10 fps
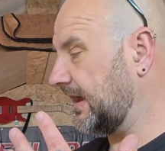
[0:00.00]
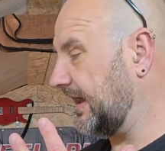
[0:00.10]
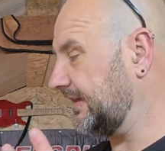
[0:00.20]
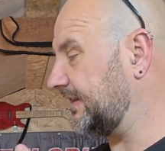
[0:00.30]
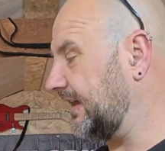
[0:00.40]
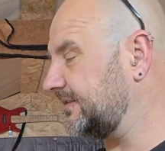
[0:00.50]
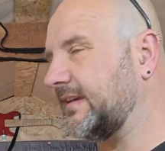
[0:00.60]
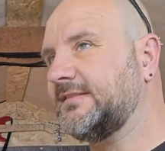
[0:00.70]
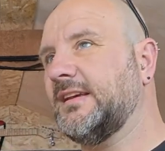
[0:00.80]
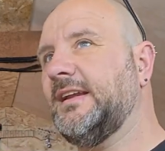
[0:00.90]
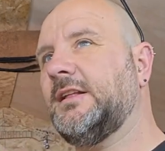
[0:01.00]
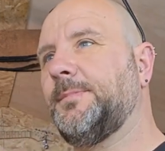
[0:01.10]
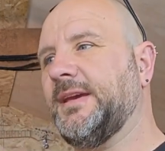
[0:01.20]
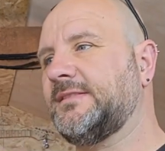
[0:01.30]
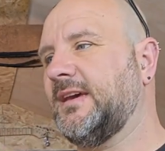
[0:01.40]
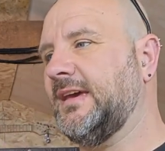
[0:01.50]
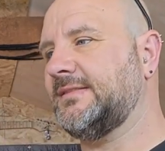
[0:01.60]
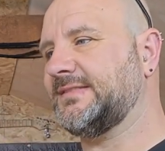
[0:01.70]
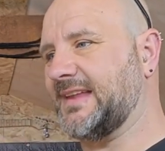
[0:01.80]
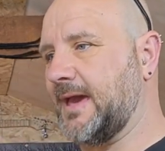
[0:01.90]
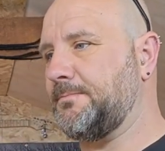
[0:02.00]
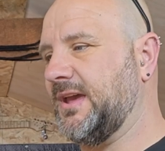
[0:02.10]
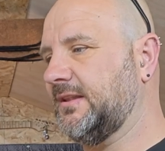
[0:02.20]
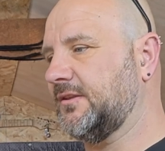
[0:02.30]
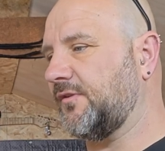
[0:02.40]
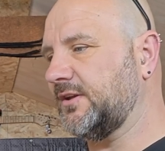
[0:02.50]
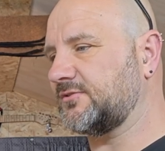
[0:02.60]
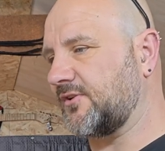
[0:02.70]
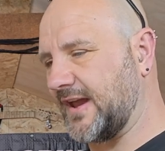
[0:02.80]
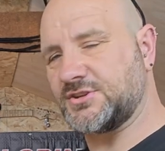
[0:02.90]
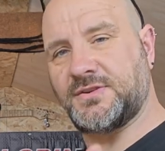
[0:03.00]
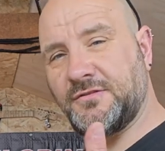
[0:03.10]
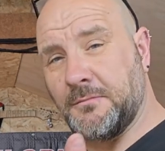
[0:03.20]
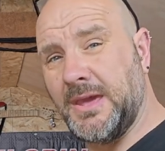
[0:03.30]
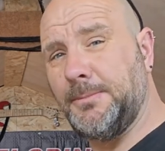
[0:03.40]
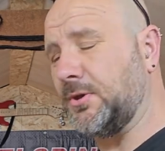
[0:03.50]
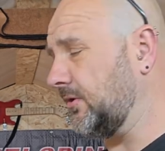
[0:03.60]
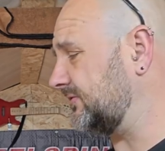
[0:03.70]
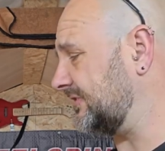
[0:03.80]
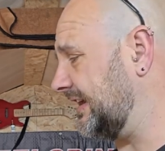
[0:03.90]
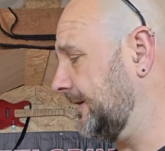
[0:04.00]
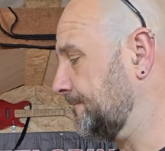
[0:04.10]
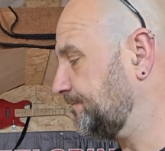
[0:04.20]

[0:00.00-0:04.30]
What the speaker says: It's a little bit a step in the right direction for me personally,